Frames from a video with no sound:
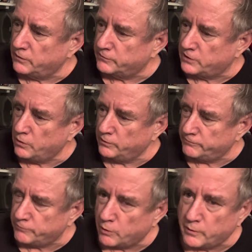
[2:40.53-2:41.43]
going
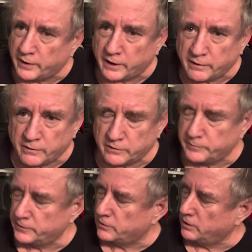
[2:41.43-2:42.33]
forward, I don't know, it could
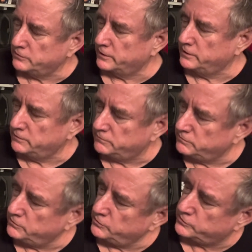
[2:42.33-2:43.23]
be called any
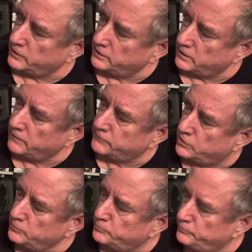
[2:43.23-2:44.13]
news site. I have
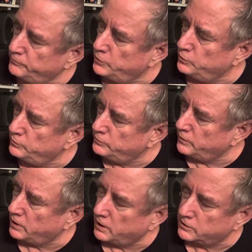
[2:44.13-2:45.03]
good mood,
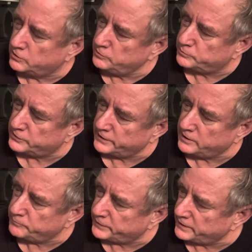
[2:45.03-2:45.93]
good
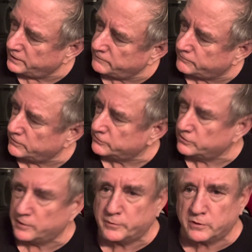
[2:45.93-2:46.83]
plan band, for
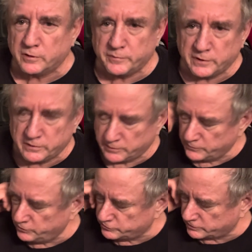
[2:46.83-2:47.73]
example, could be the
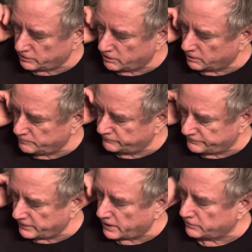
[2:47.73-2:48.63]
music arm of
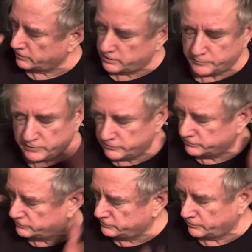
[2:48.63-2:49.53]
that, or it could be
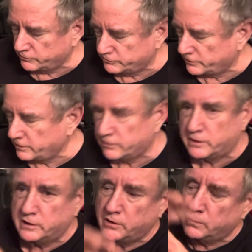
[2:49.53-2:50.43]
just on site, or it
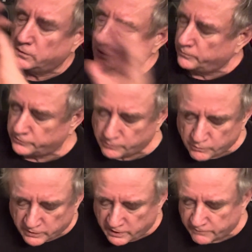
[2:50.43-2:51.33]
could go along with
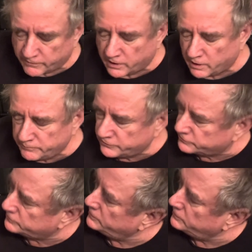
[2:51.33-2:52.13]
whatever. I'm just